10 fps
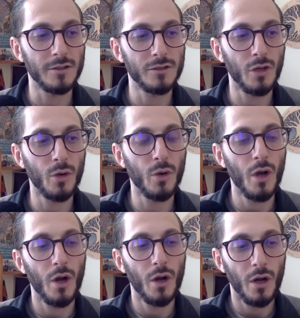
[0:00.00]
So
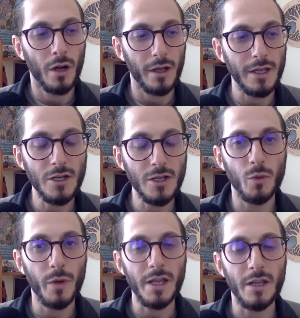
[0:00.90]

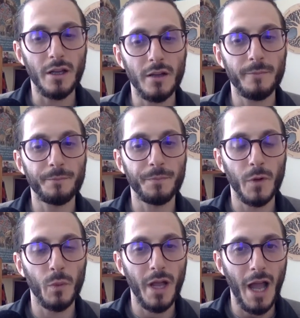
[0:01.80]
each week
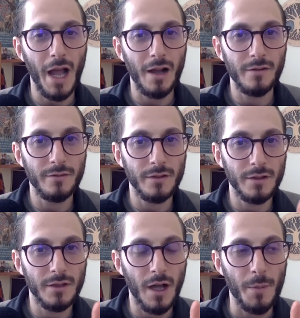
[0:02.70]
we have
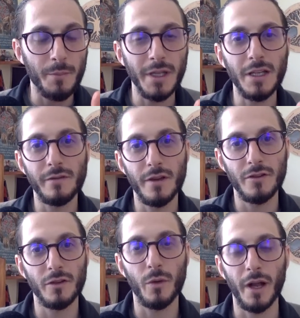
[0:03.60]
a mini
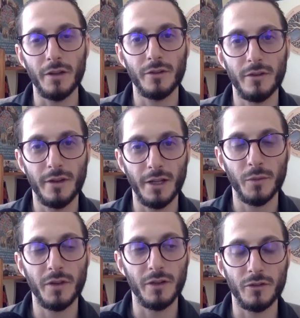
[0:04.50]
vision quest.
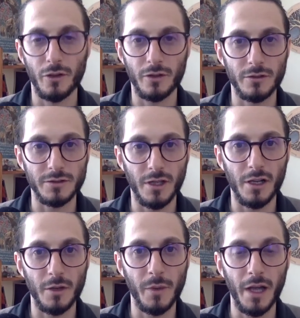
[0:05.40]
That's what this circle is
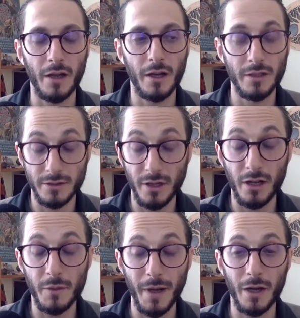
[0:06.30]
all about,
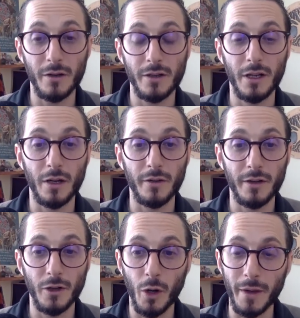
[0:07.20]

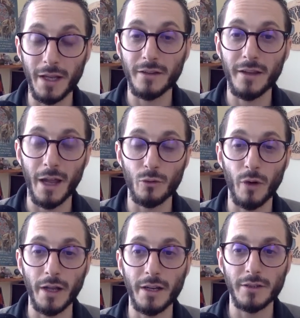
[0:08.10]
that going into that
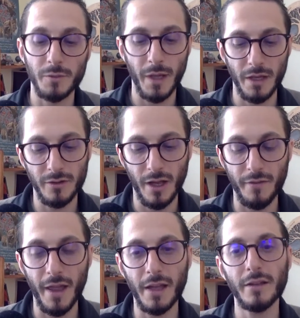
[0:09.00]
writing space.
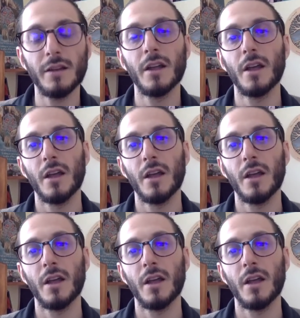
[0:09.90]
And then